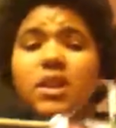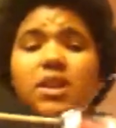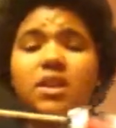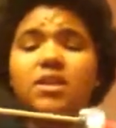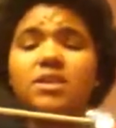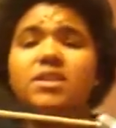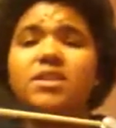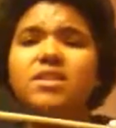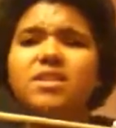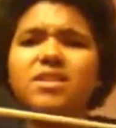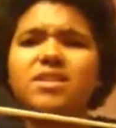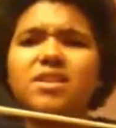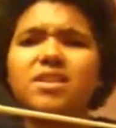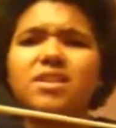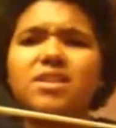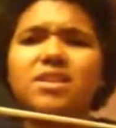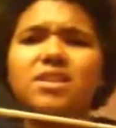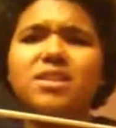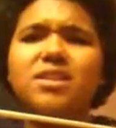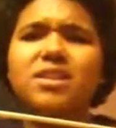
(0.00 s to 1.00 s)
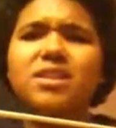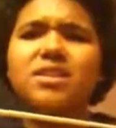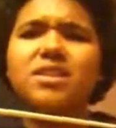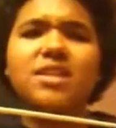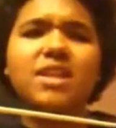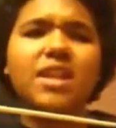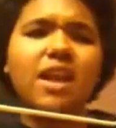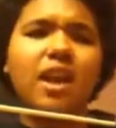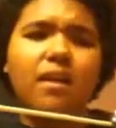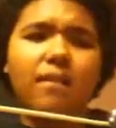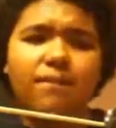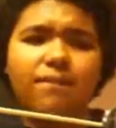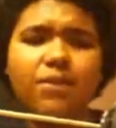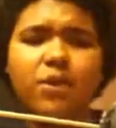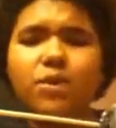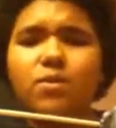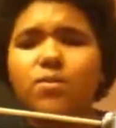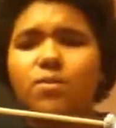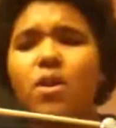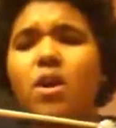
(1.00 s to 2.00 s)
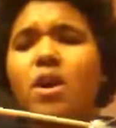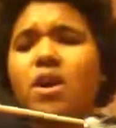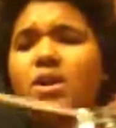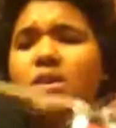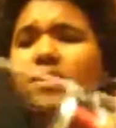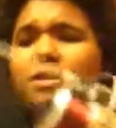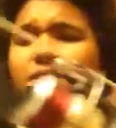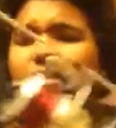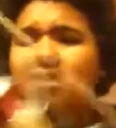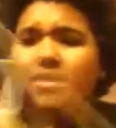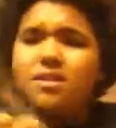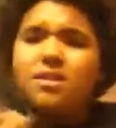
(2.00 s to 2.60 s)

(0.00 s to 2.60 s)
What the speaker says: this is a 6.5 foot rod.